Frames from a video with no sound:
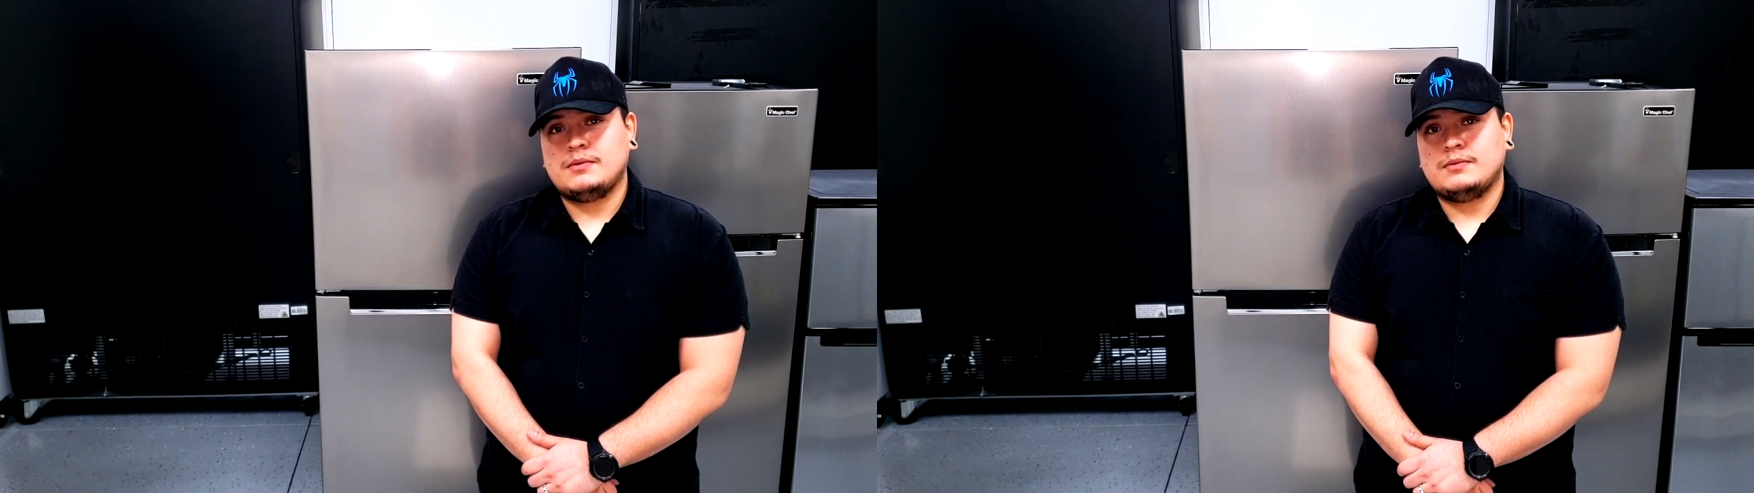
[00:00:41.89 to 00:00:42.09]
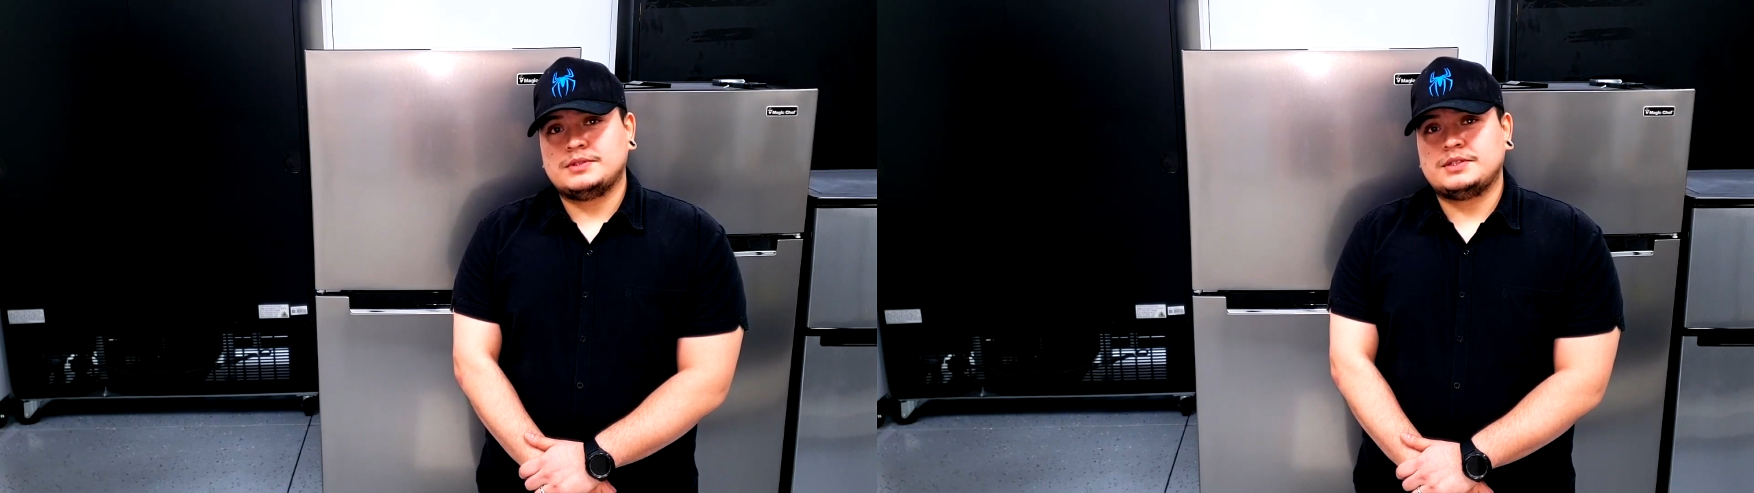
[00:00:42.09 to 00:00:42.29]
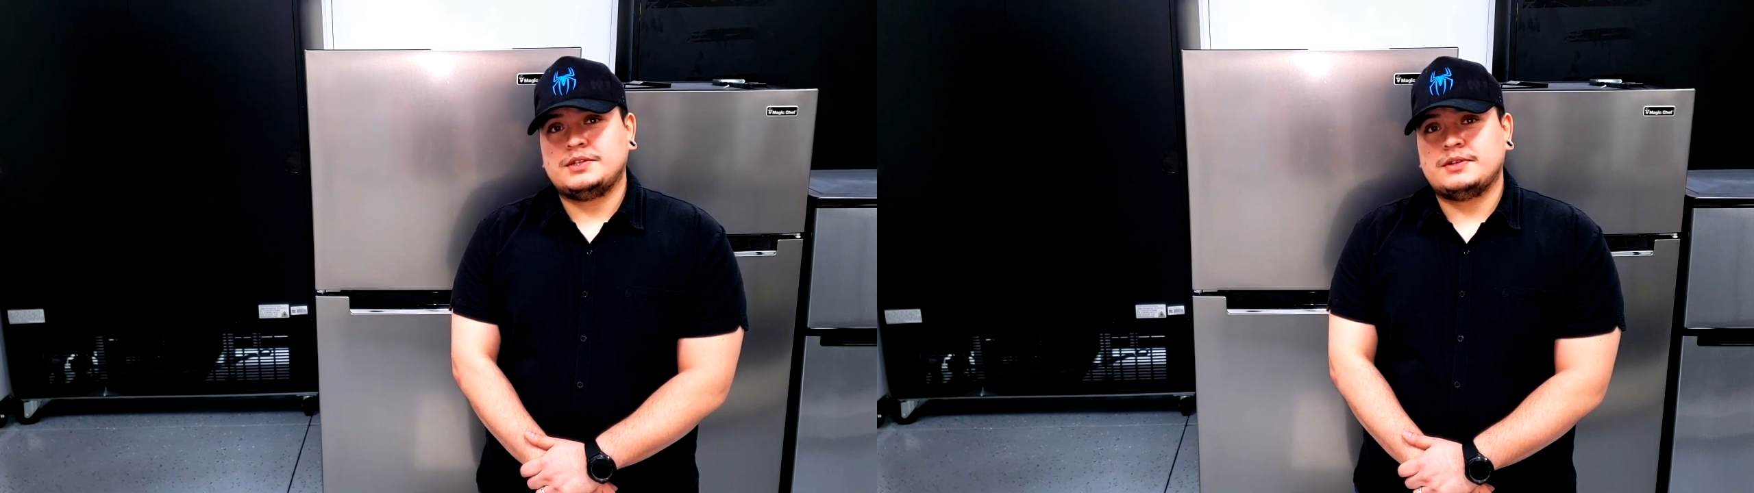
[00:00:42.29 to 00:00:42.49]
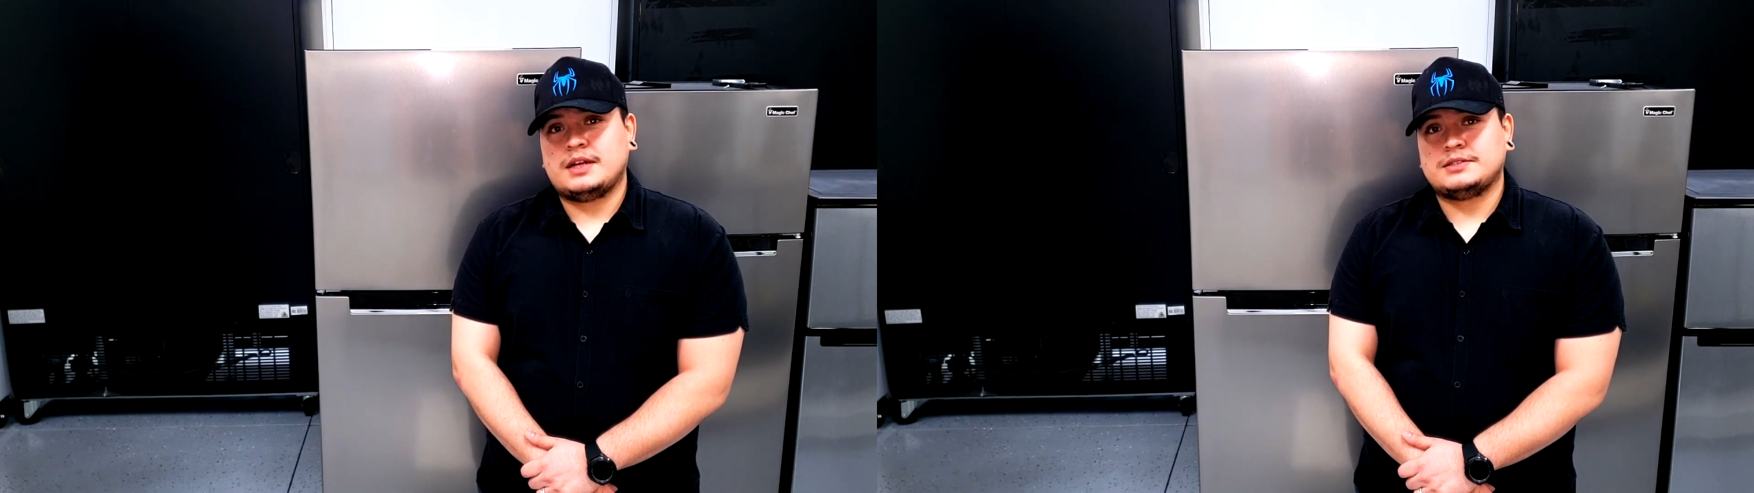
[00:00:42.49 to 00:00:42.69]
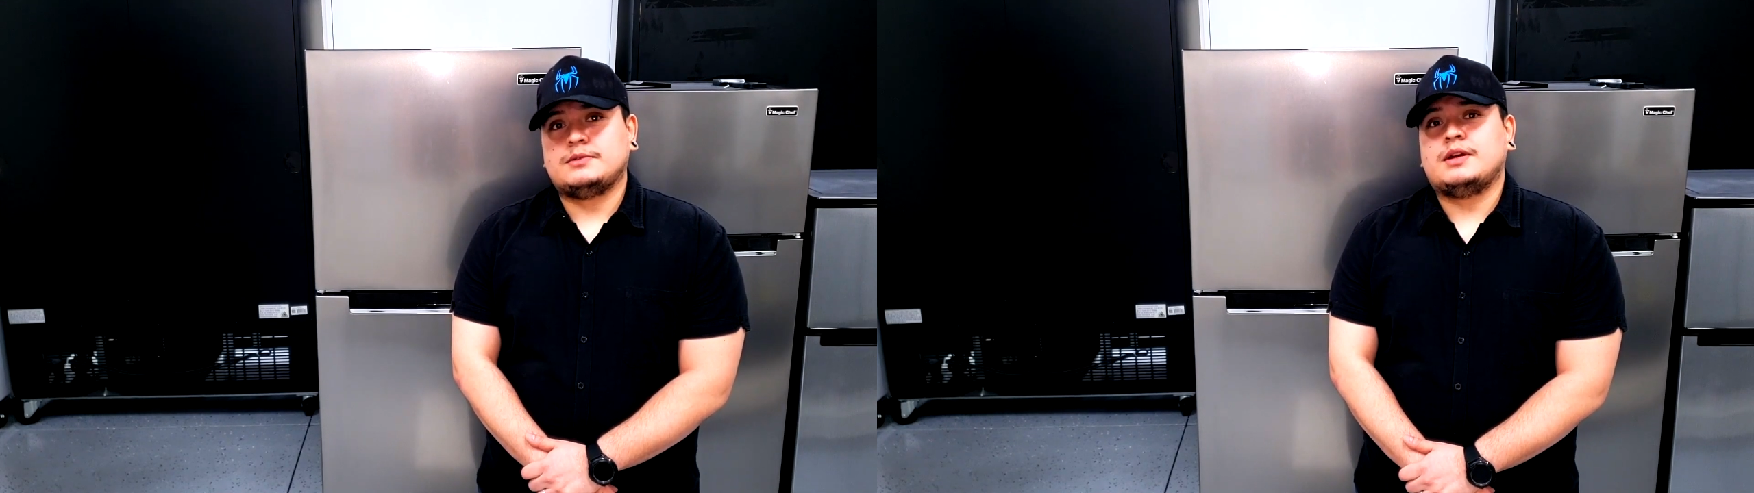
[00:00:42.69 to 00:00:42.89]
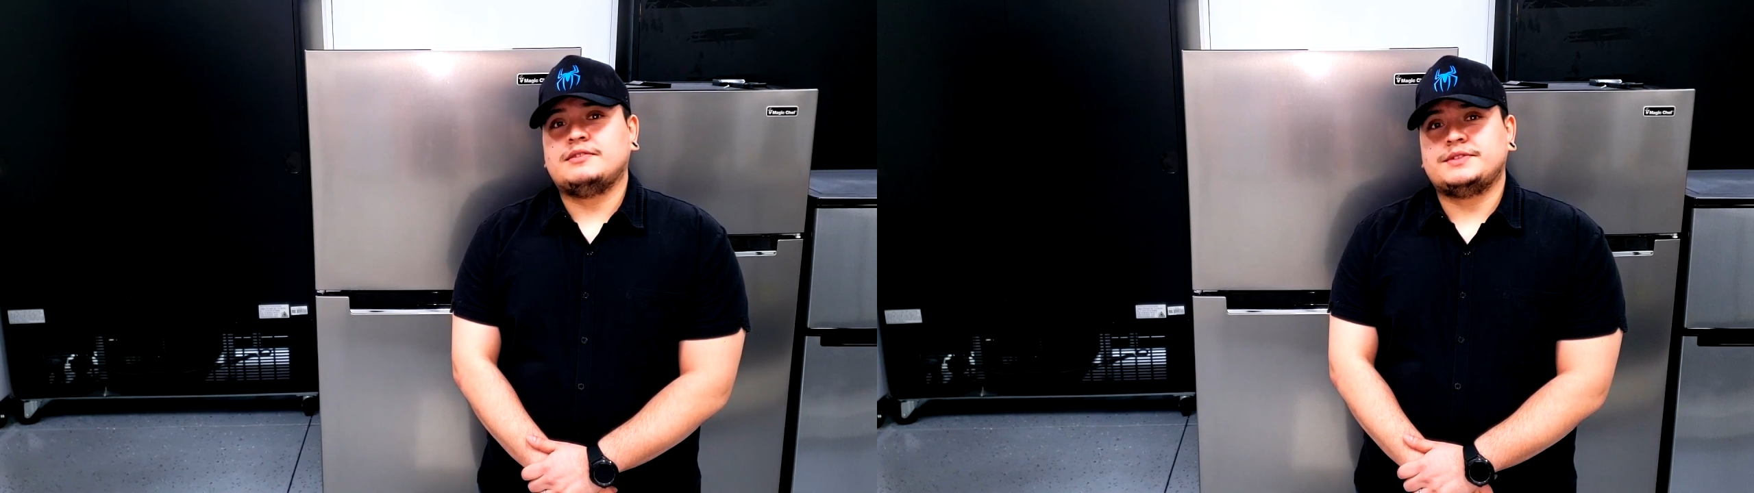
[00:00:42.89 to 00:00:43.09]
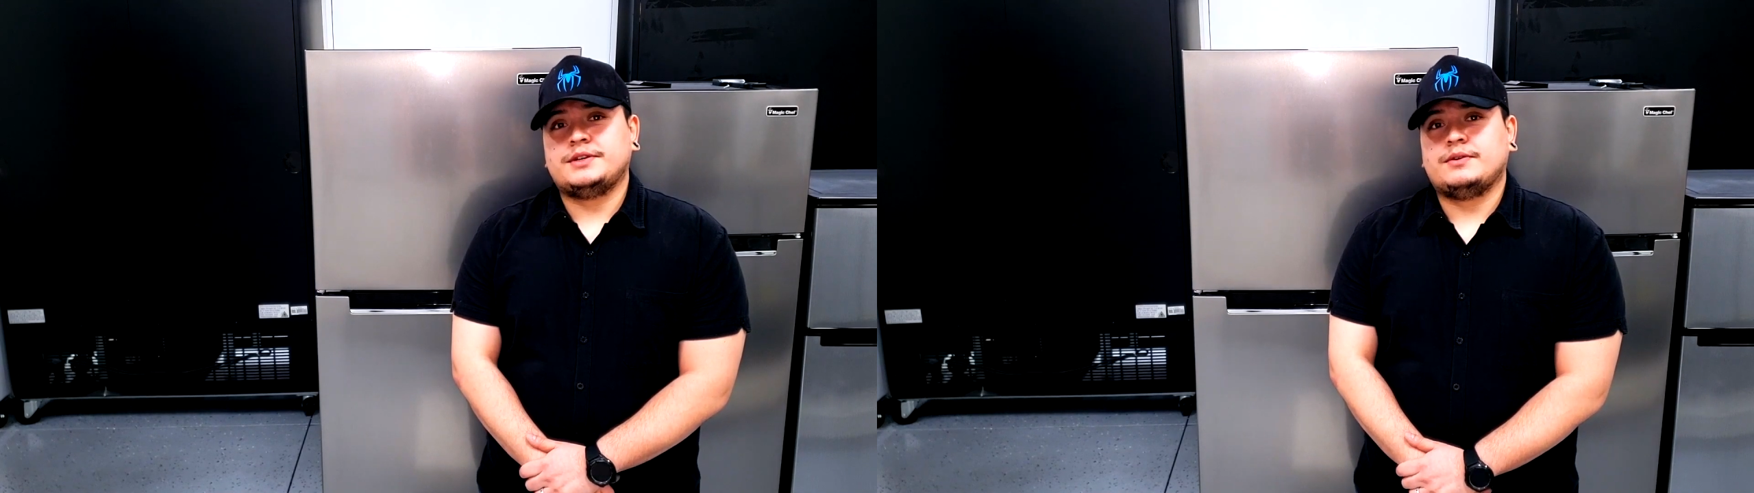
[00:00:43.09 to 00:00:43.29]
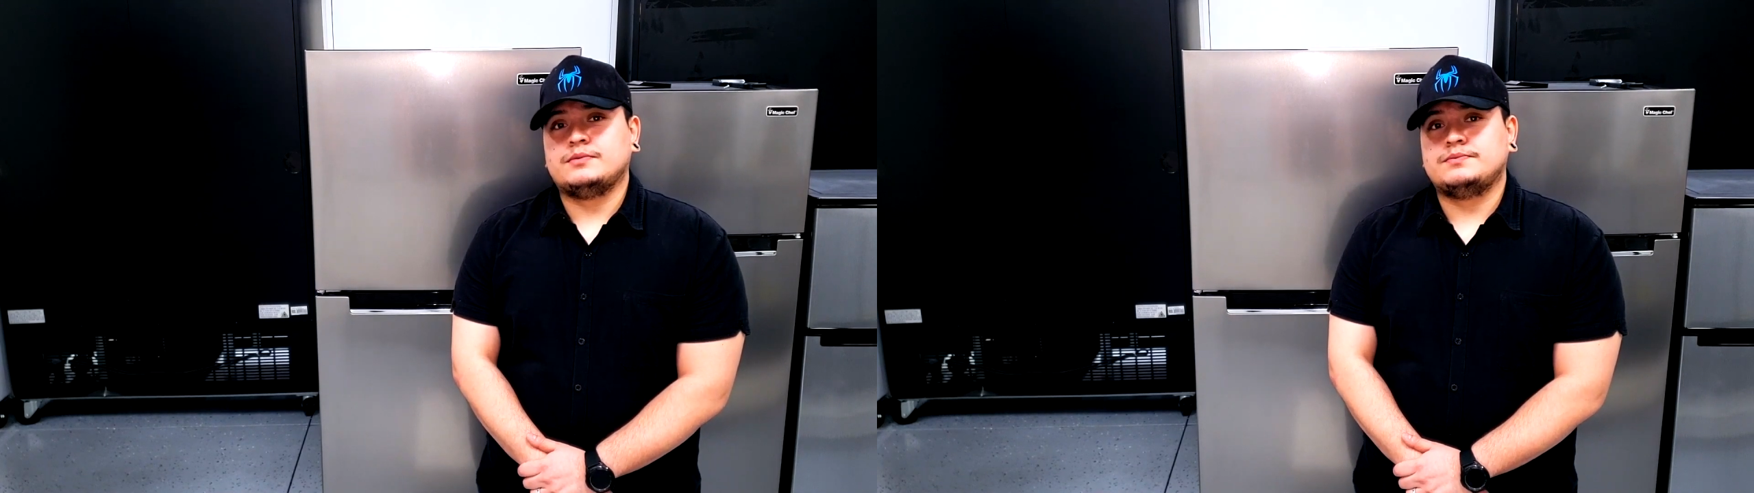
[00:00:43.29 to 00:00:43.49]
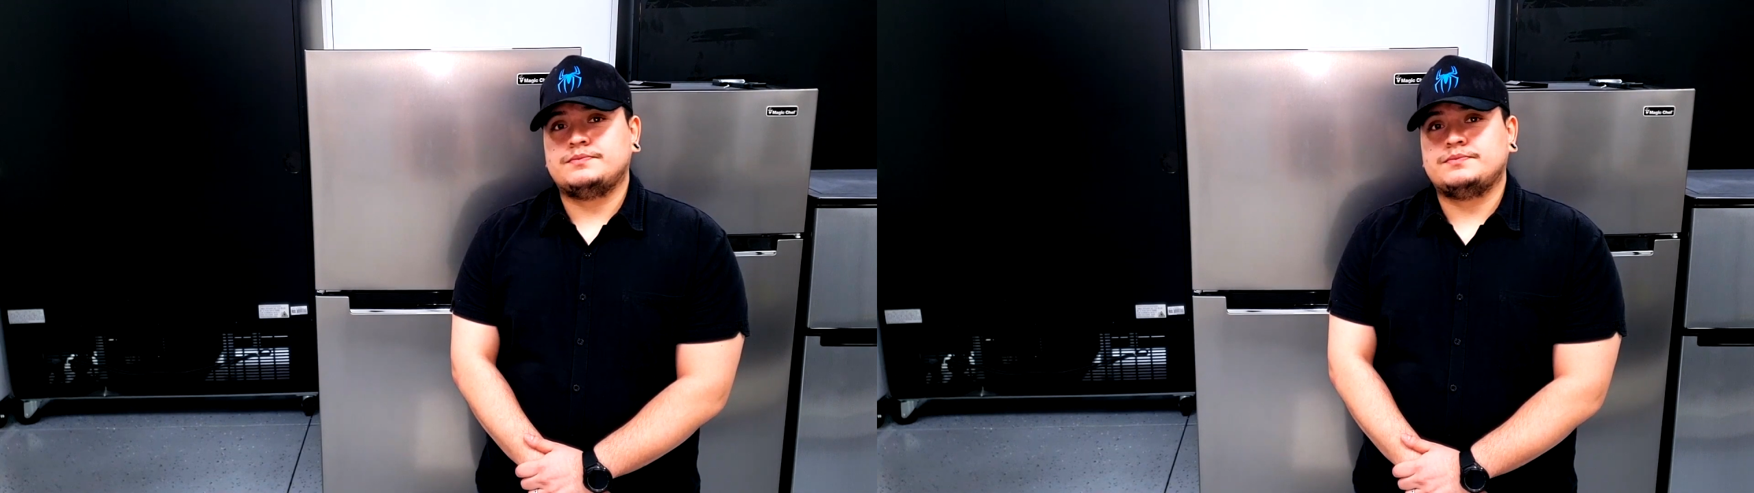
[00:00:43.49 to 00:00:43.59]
once the unit has arrived to your home.